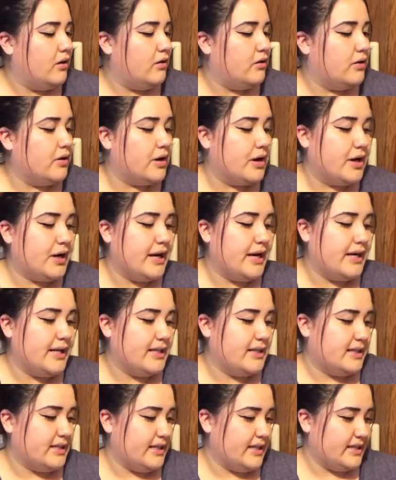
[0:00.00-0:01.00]
or
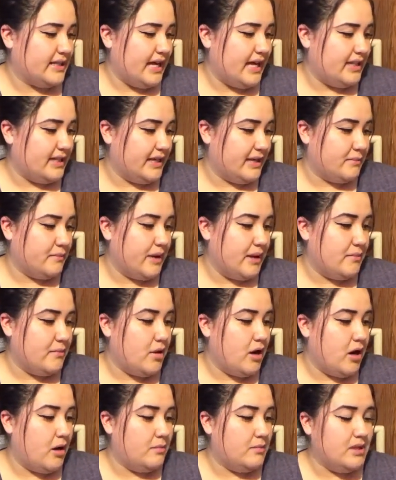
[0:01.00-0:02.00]
anything like that. Like, my
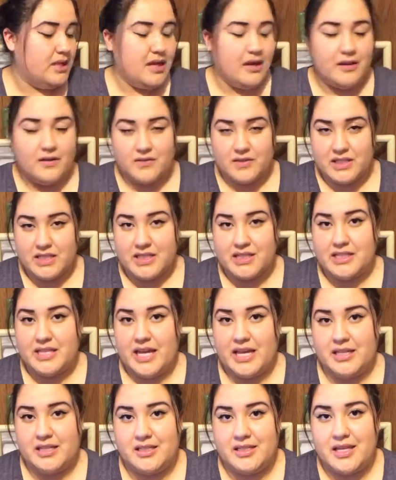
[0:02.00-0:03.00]
mom loves to
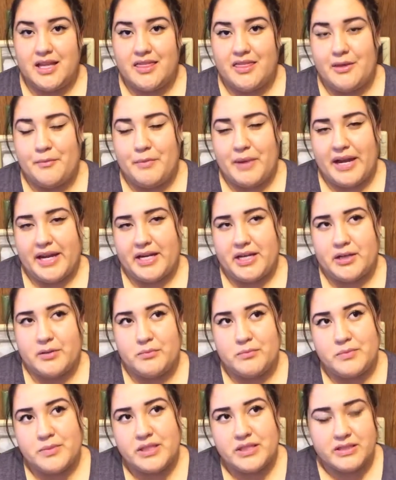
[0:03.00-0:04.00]
send them
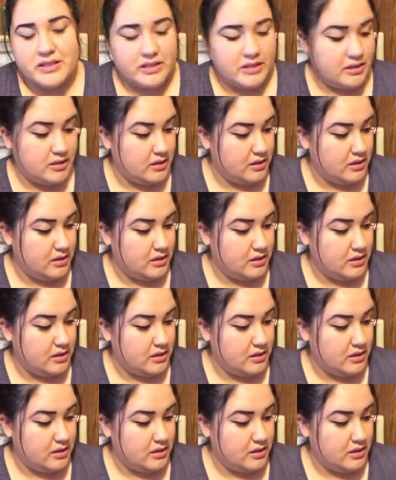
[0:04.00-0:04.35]
items.